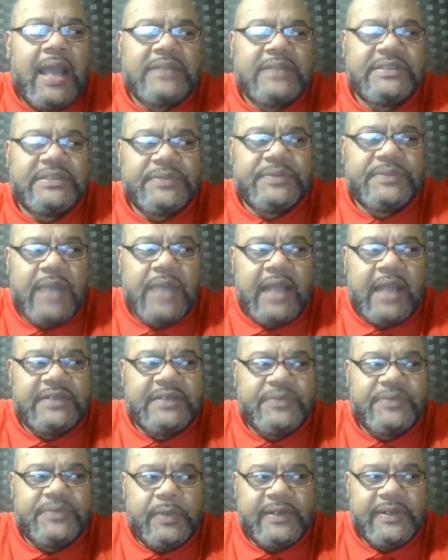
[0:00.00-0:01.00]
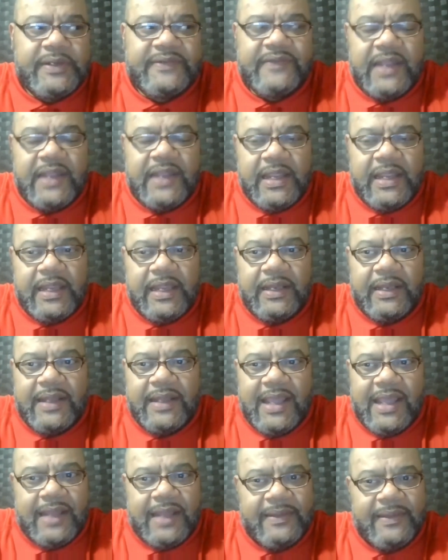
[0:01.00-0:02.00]
I just want to
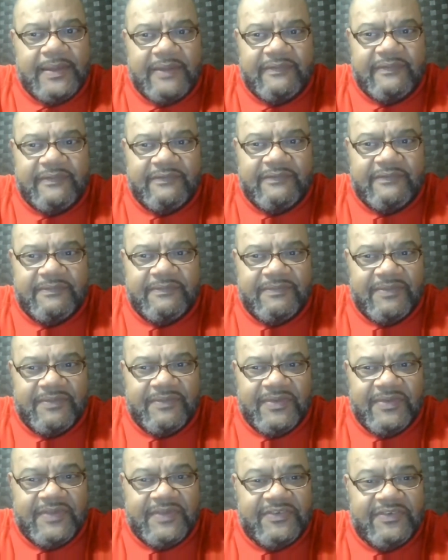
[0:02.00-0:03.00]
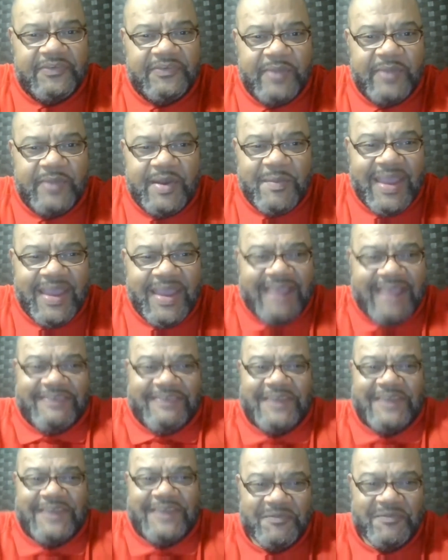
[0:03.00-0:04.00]
say that this has been
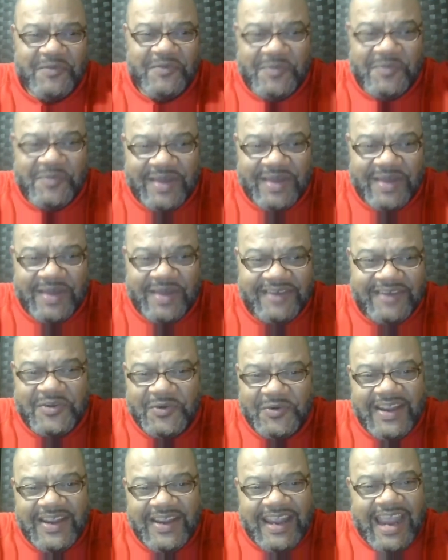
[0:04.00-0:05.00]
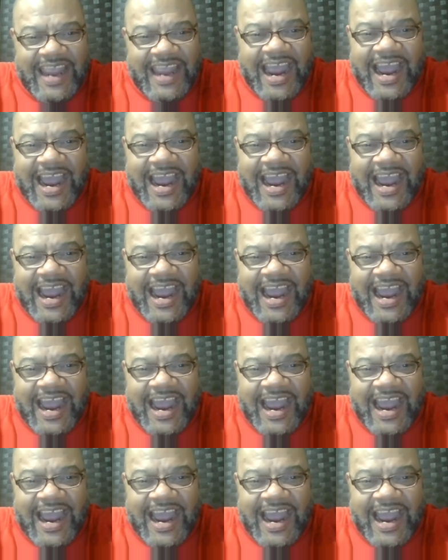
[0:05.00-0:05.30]
amazing for me too.